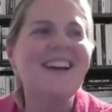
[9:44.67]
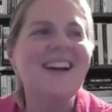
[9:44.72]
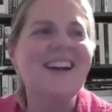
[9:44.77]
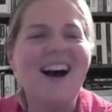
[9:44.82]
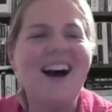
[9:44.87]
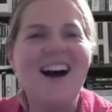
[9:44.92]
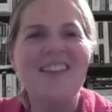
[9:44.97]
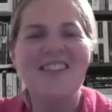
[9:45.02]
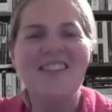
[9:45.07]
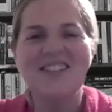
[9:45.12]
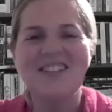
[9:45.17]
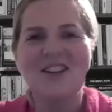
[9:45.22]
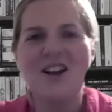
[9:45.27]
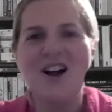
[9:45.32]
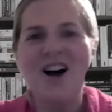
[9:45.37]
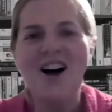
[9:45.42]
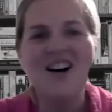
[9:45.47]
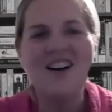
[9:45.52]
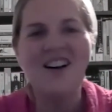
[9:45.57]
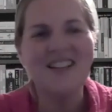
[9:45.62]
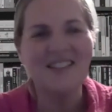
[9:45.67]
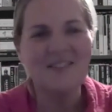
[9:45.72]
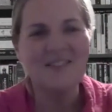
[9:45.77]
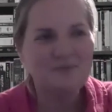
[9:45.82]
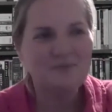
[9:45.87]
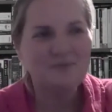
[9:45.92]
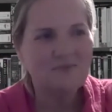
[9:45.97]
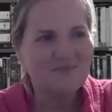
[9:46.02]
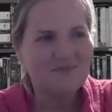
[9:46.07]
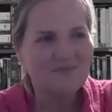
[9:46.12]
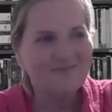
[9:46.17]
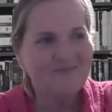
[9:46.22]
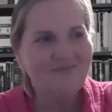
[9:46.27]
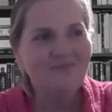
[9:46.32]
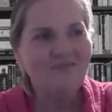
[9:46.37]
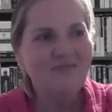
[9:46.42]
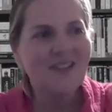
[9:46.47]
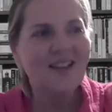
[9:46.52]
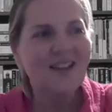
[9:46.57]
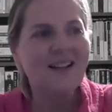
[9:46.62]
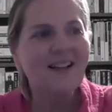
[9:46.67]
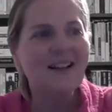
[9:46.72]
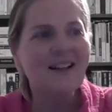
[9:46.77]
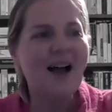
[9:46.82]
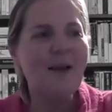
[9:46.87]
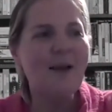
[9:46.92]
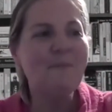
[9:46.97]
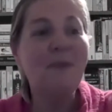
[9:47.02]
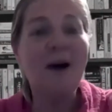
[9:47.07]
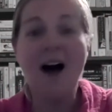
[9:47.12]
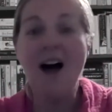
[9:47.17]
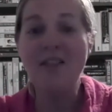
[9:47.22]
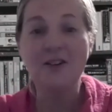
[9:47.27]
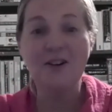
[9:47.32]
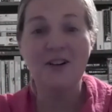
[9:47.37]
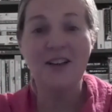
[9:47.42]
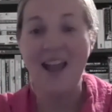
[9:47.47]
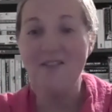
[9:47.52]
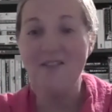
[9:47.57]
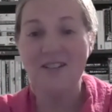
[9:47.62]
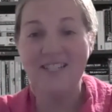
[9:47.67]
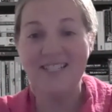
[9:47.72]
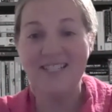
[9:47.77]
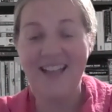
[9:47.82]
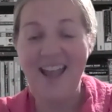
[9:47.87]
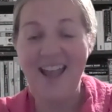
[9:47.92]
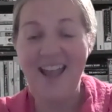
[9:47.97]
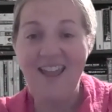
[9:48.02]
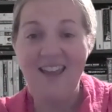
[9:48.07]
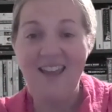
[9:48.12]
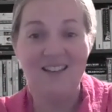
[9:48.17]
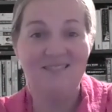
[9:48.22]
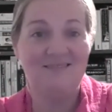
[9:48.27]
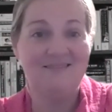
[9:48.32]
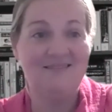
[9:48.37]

on this call, I'm bothered every day.